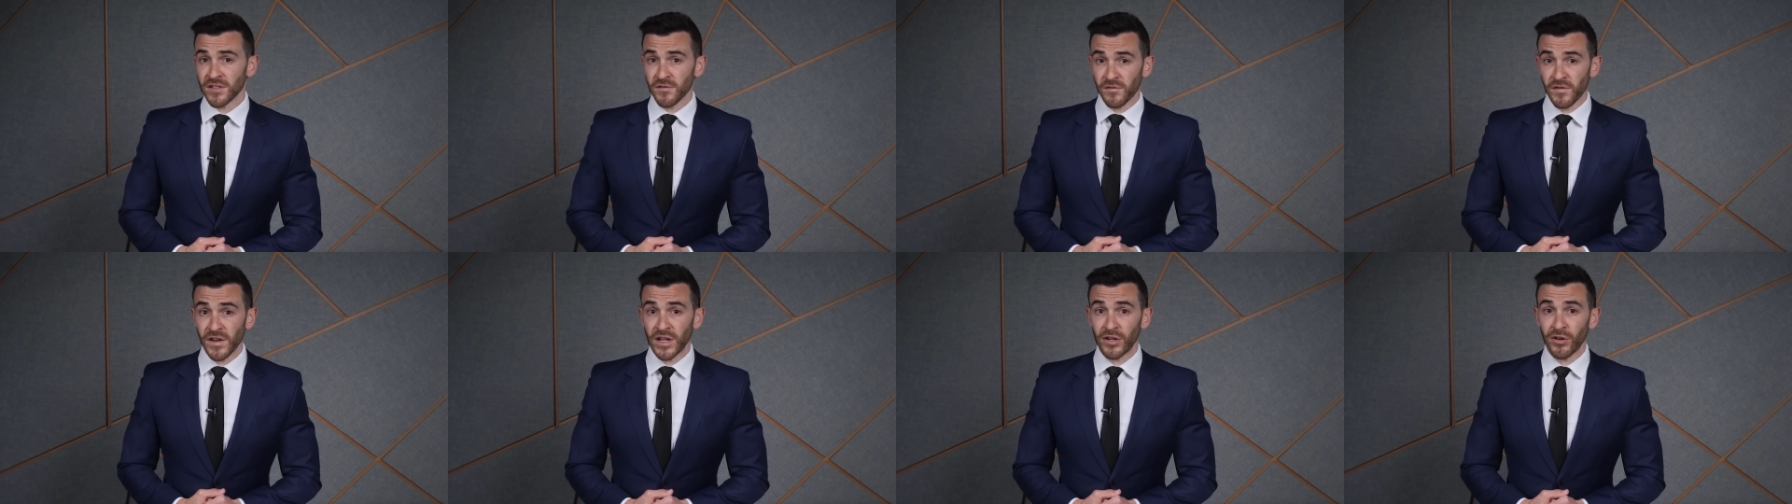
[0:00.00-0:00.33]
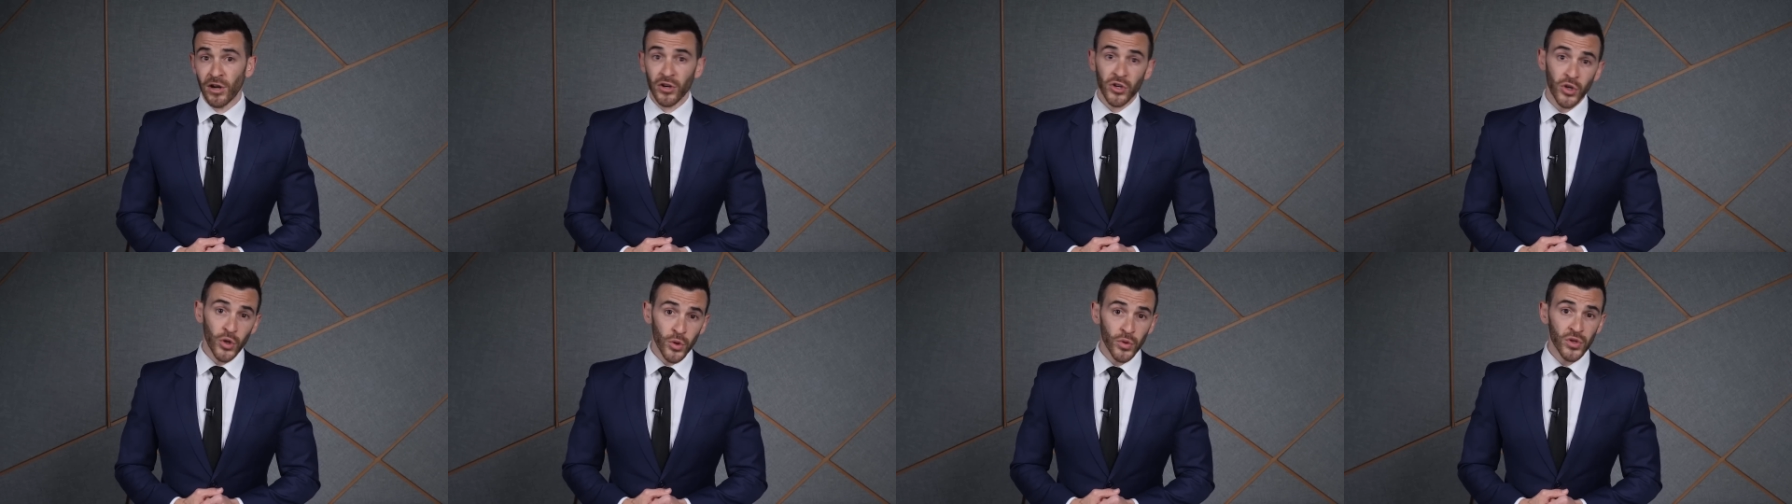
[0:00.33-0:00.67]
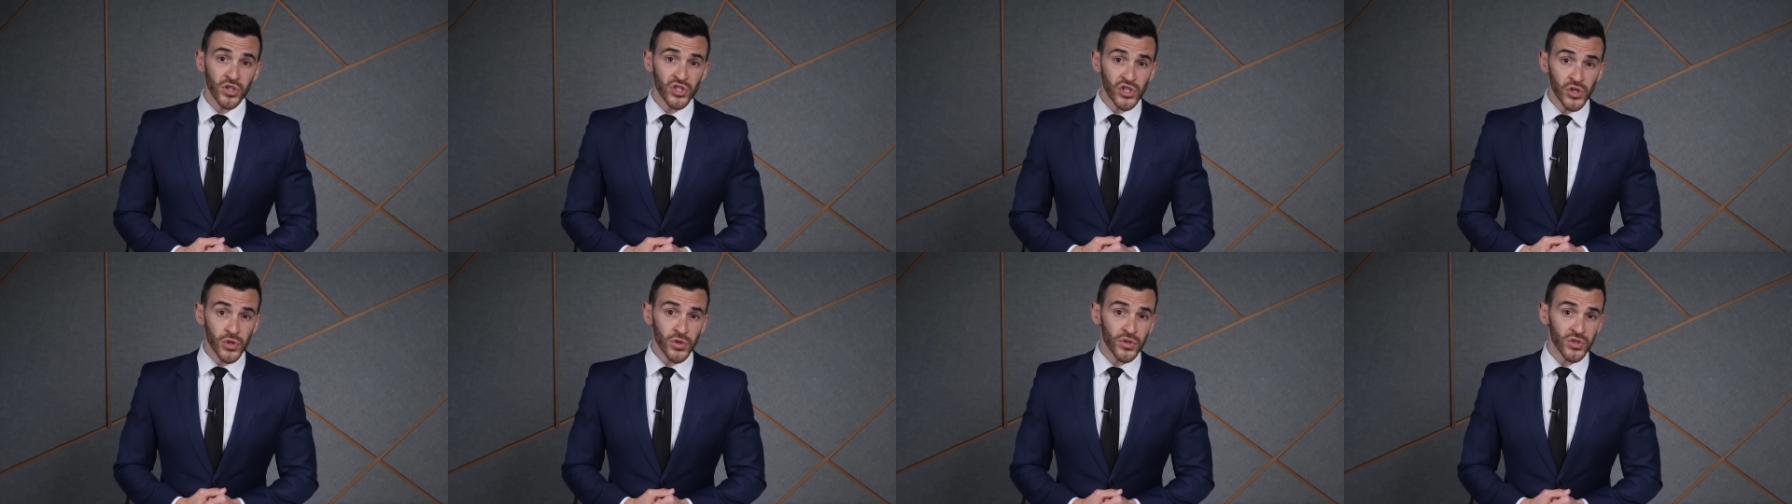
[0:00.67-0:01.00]
and figure out who
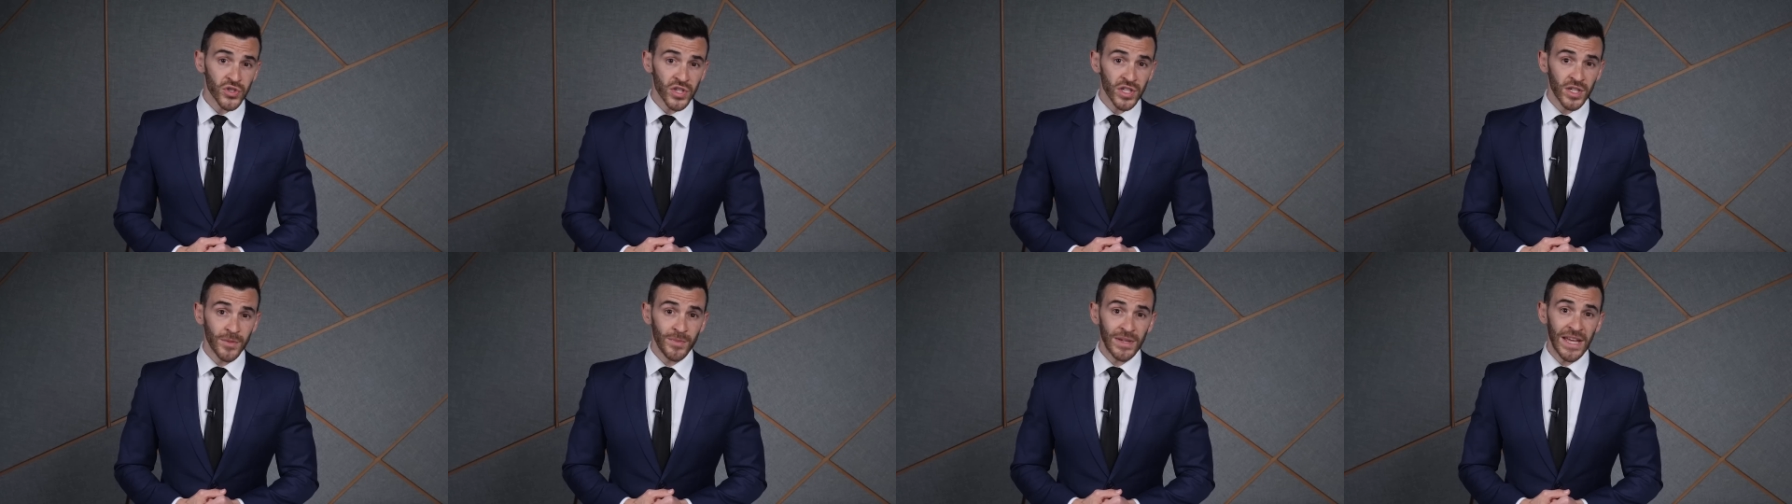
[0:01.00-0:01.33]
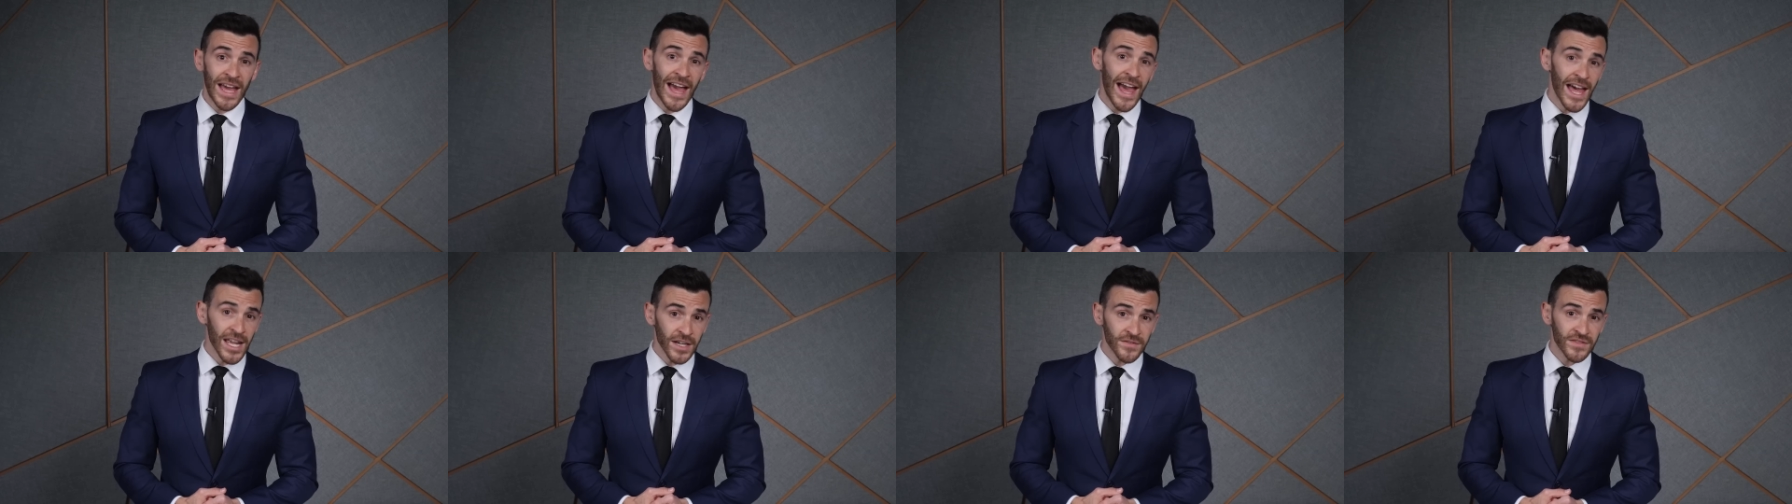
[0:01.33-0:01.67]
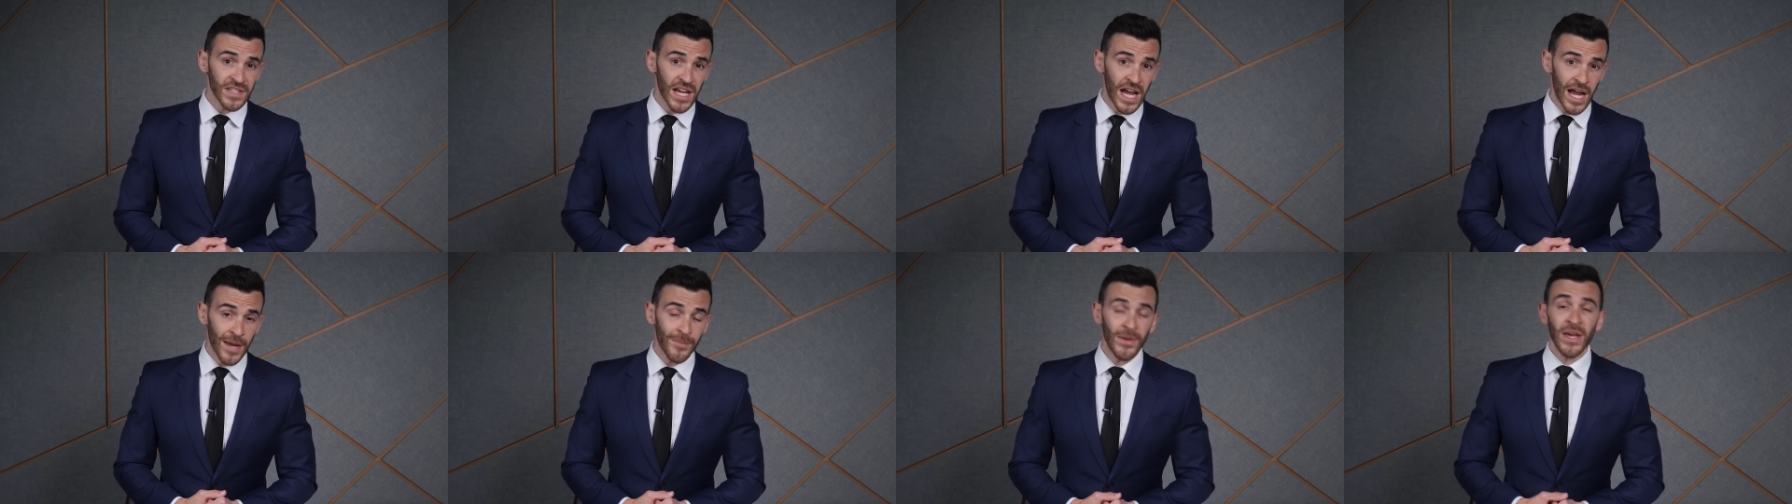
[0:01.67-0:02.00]
the shooters are going to be ahead of
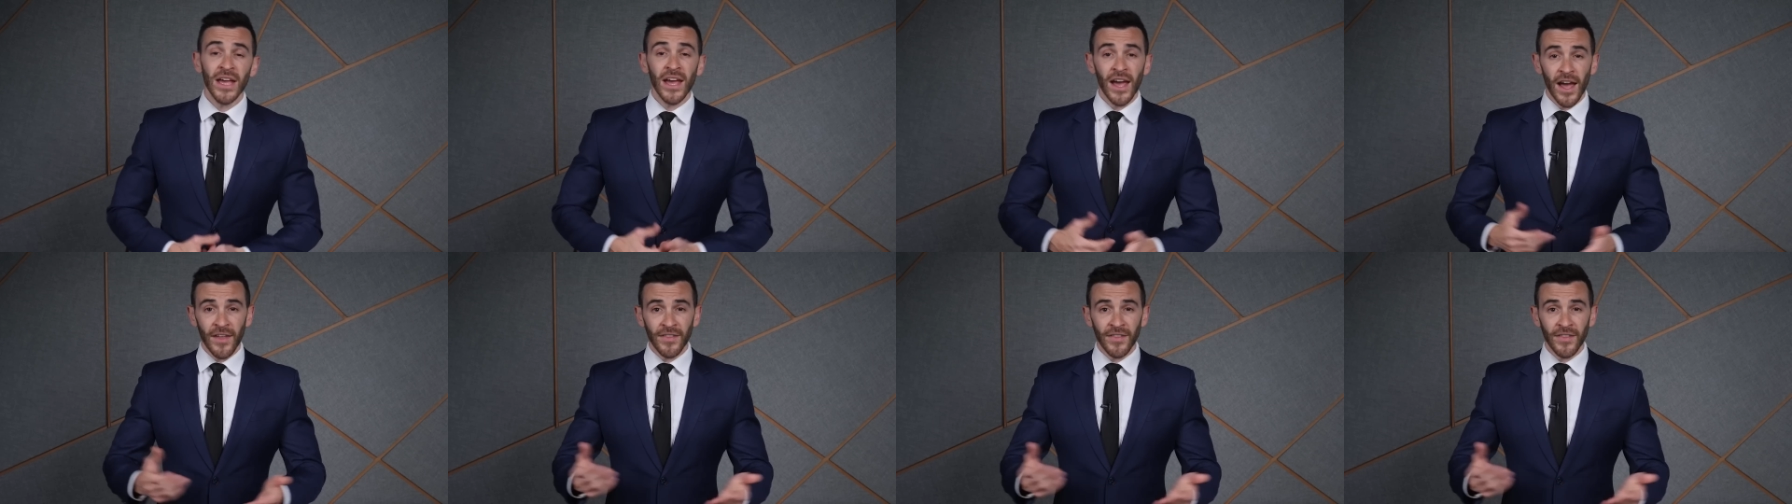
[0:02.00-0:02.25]
time,